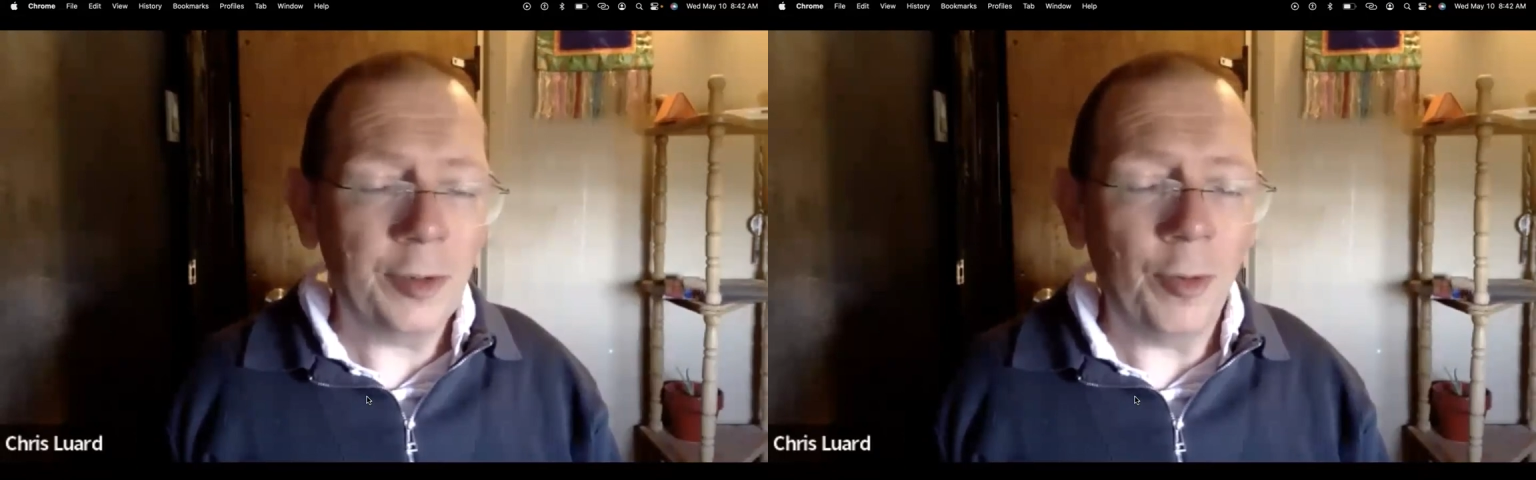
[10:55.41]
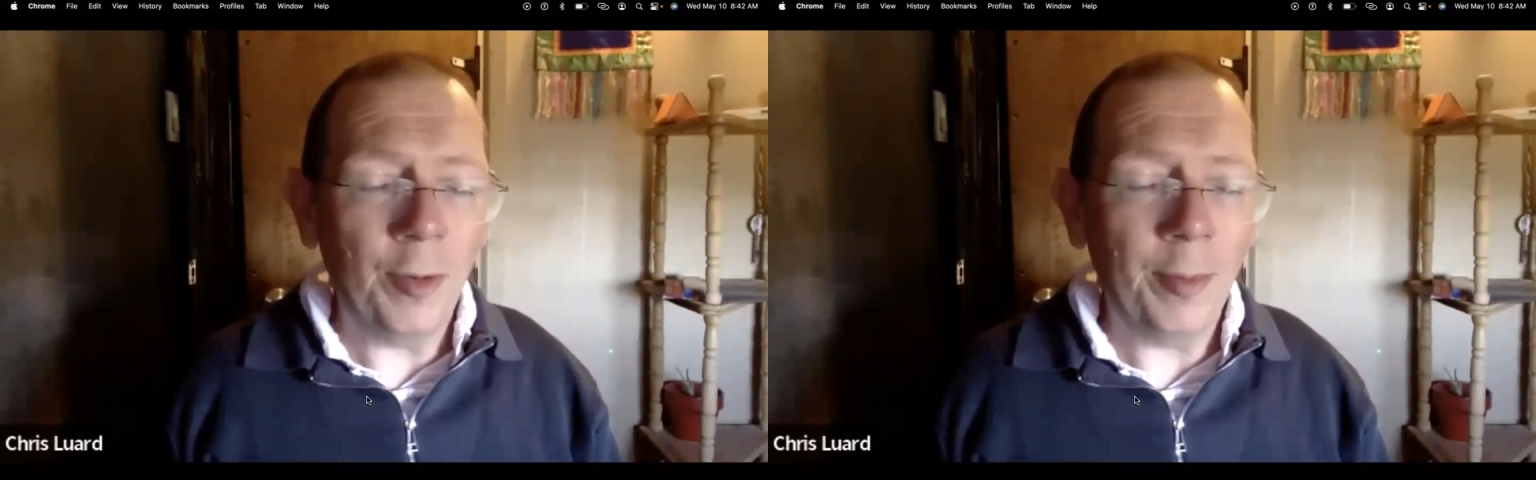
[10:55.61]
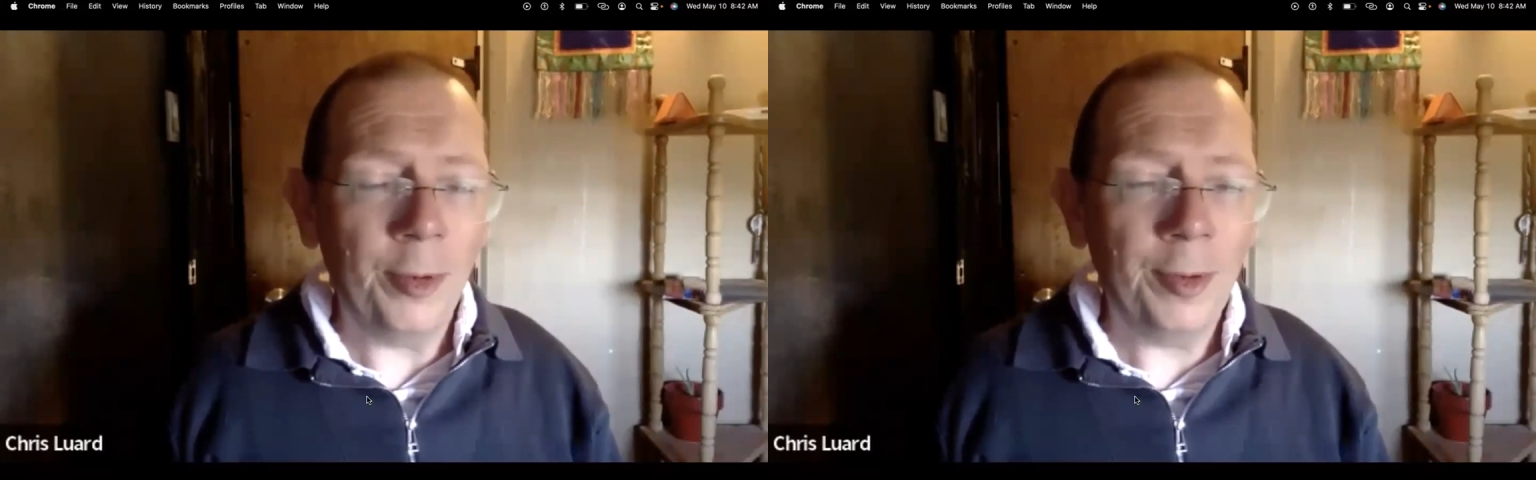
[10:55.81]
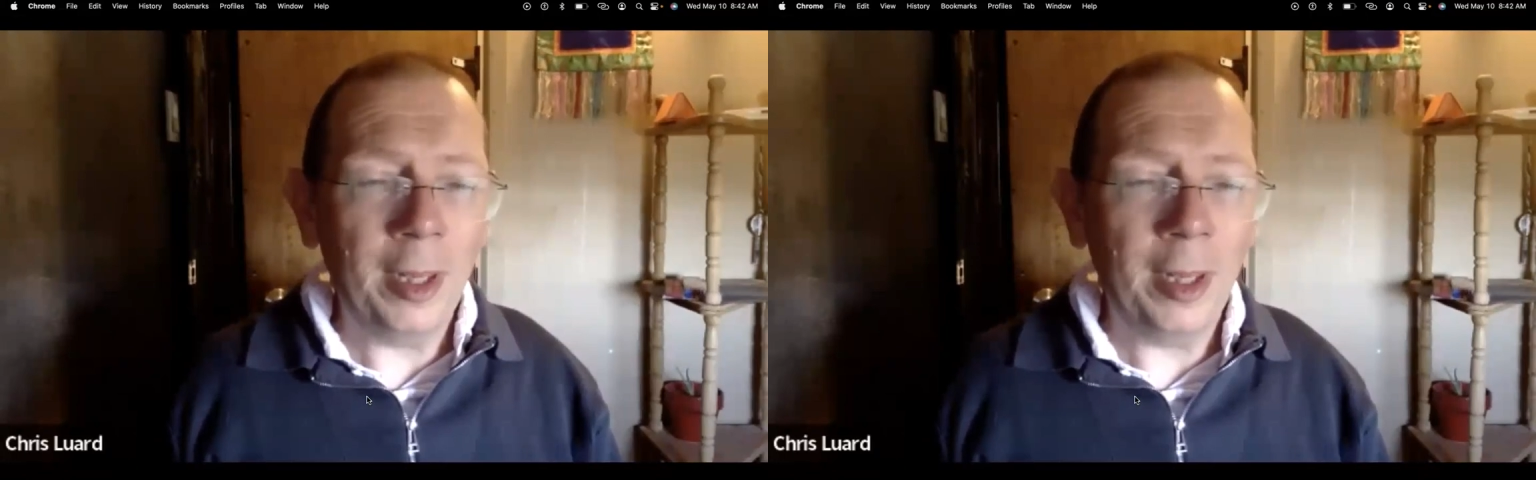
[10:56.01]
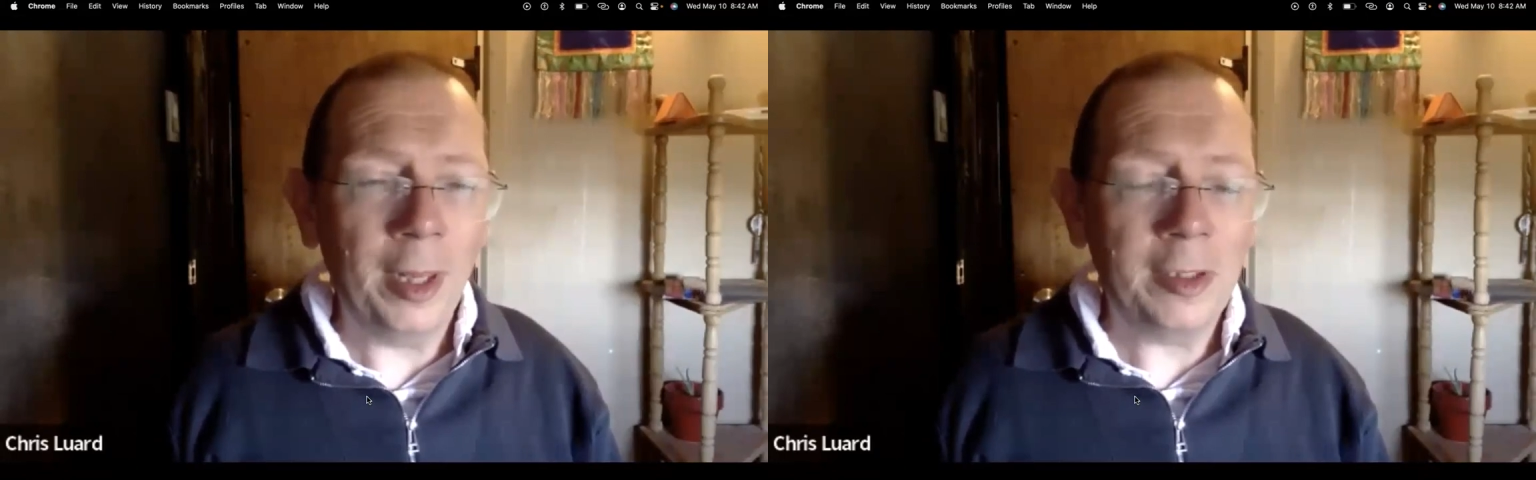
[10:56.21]
That's
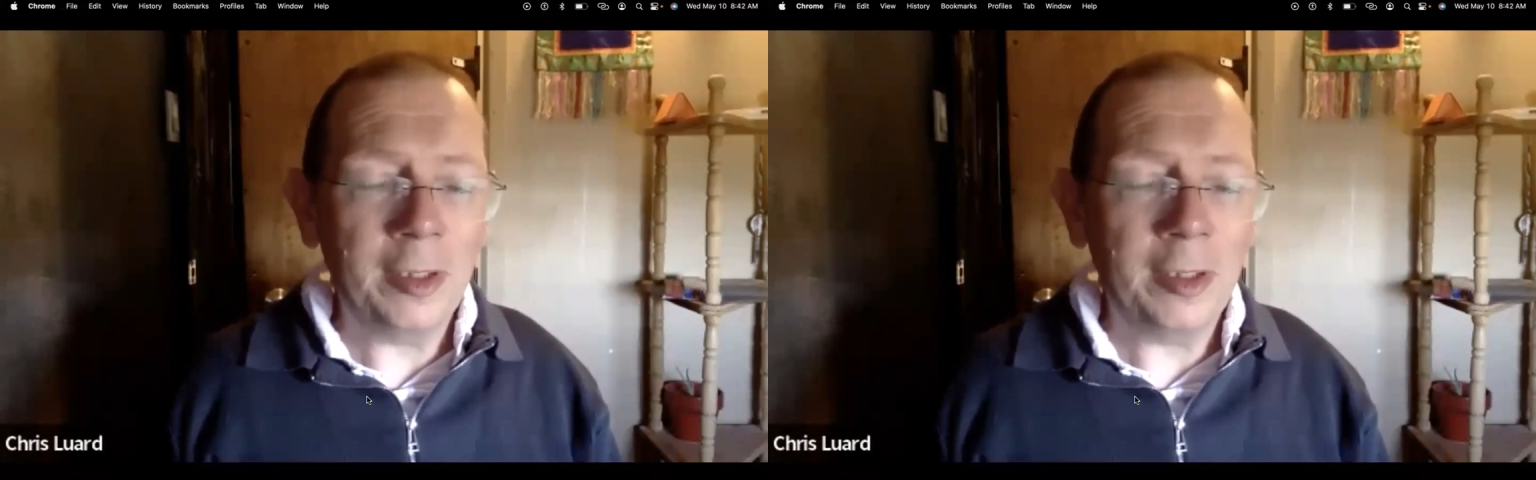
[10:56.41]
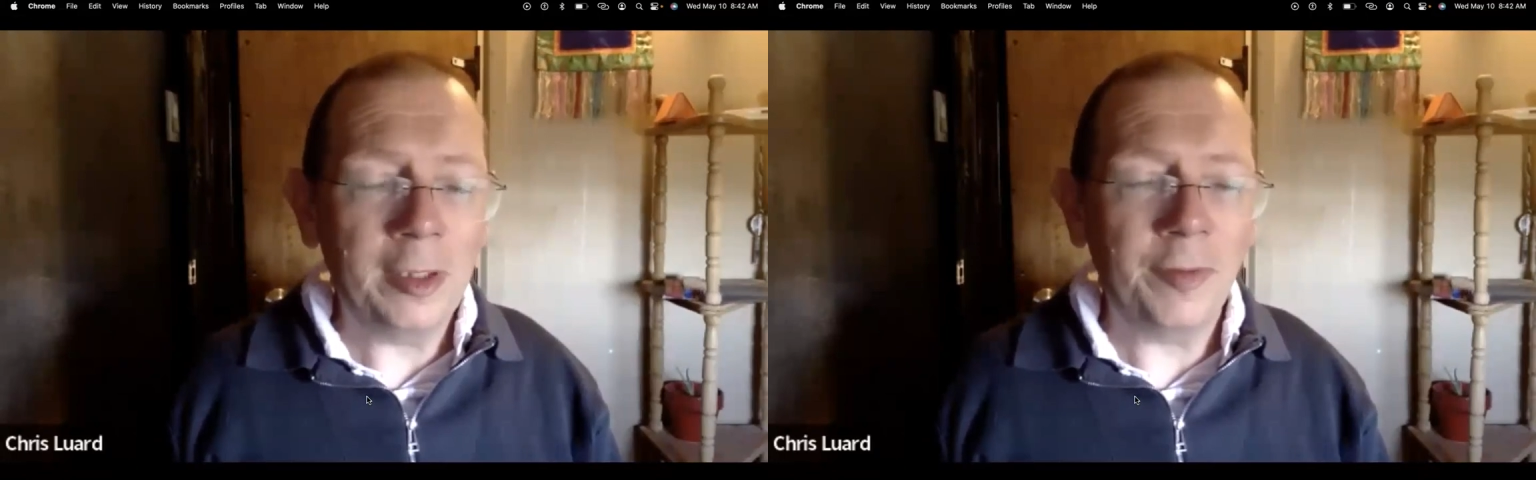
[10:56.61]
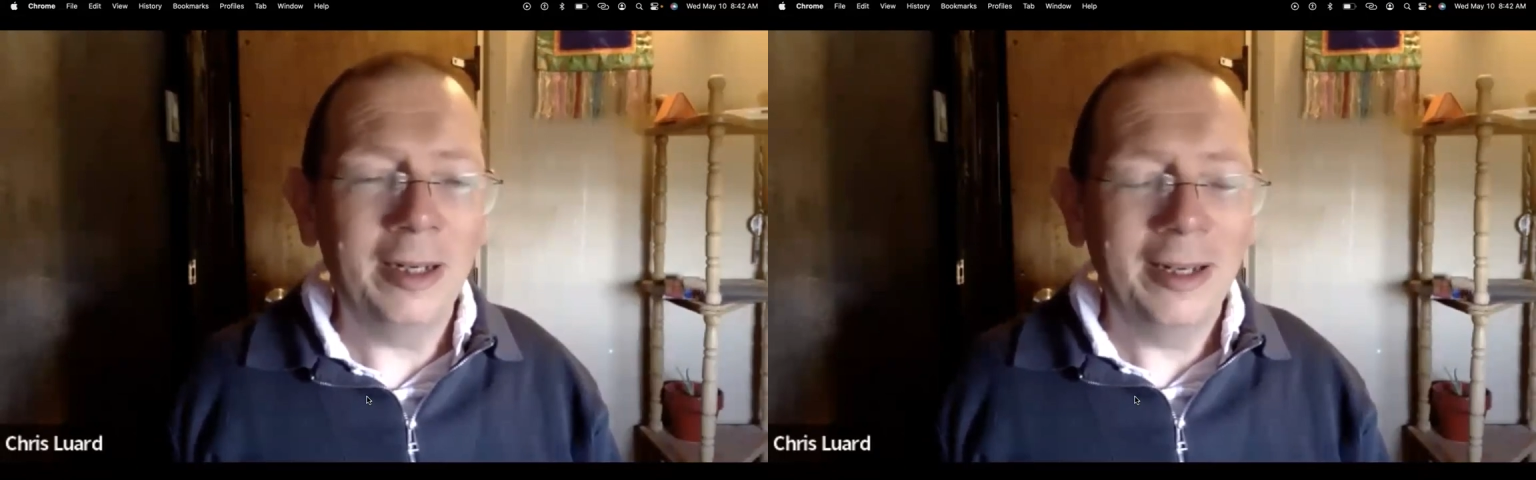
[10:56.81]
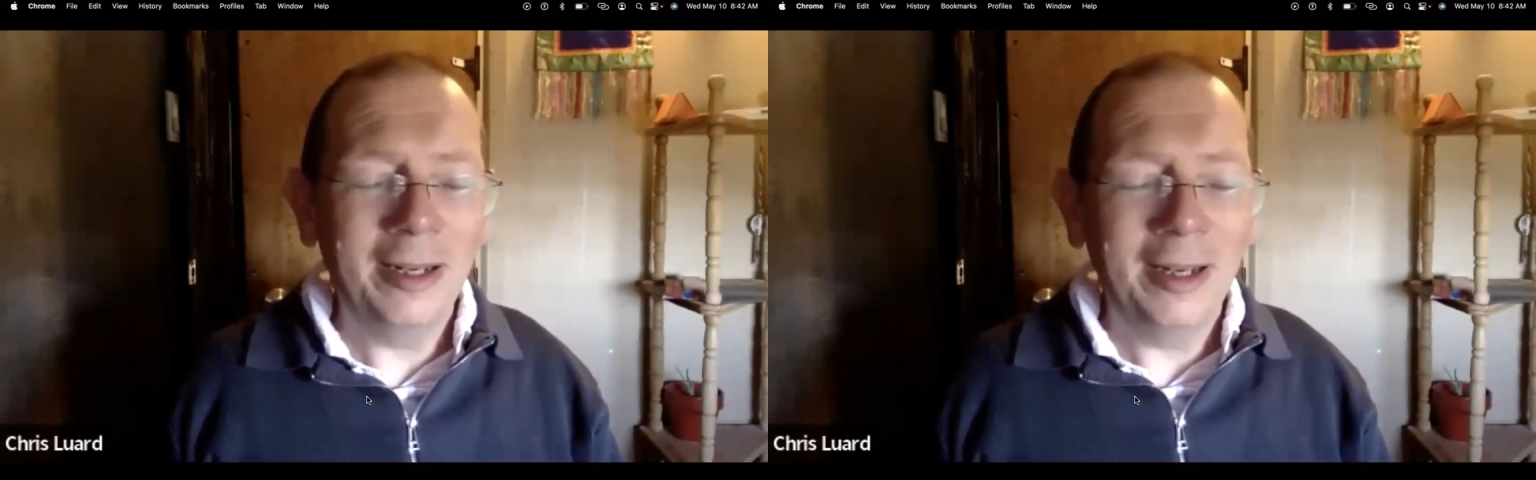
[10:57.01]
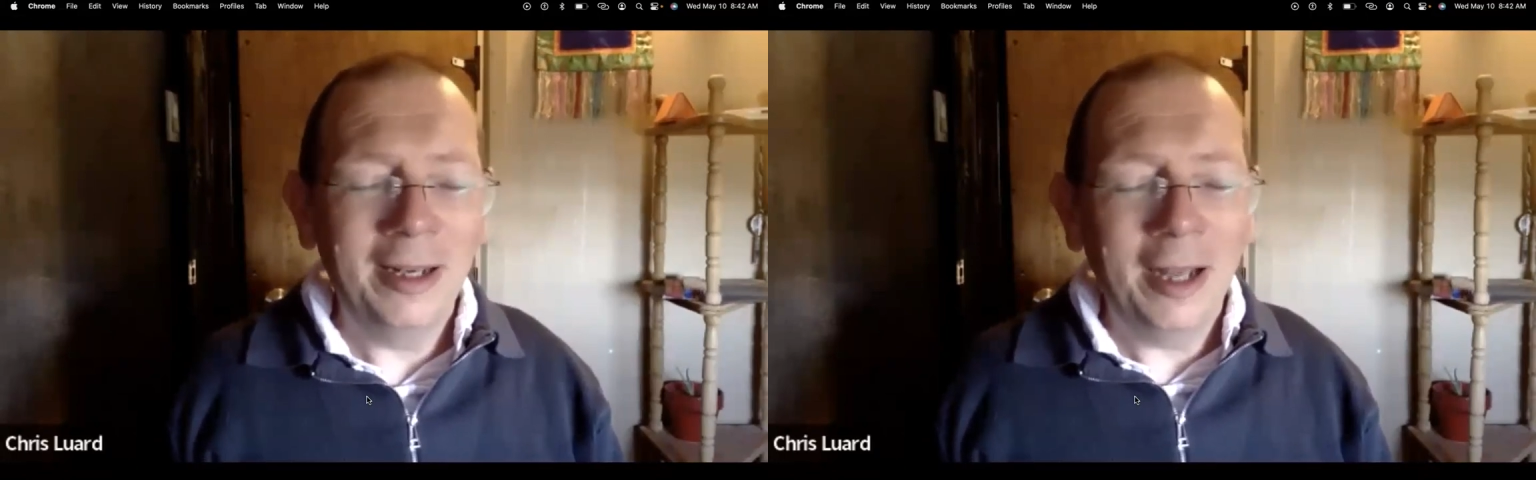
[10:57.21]
normal. That's fine.